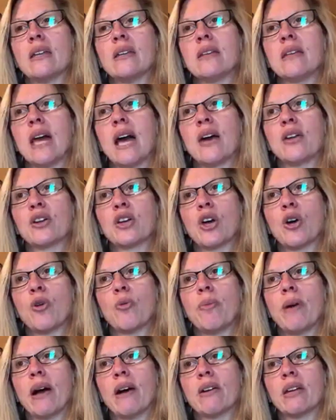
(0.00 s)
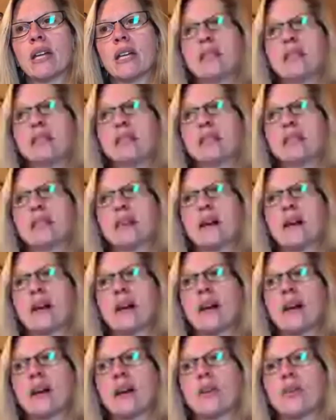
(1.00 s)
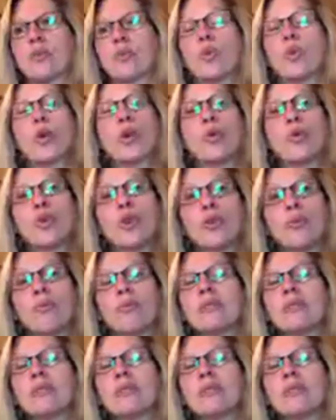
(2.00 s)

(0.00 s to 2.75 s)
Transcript: how to go about it. War Room